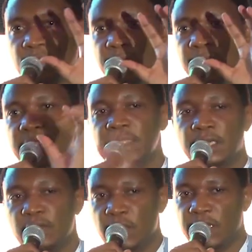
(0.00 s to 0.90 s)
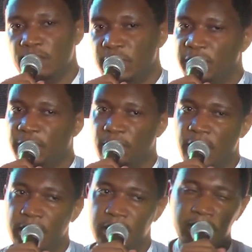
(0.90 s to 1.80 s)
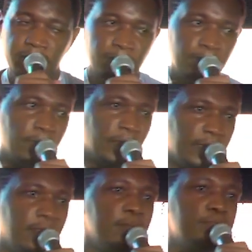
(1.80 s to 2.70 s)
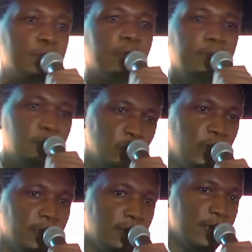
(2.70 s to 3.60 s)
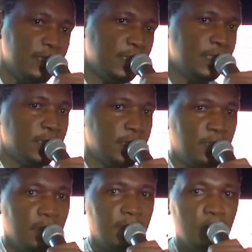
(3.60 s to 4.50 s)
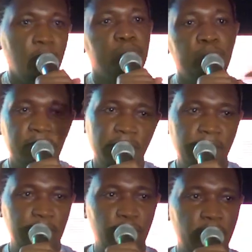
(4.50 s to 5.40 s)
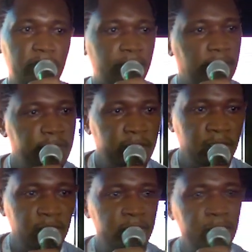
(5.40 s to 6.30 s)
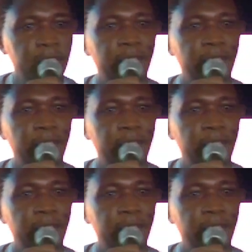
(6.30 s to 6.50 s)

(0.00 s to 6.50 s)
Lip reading: creating a Docker image from that, and then provisioning that or pushing that to artifact registry,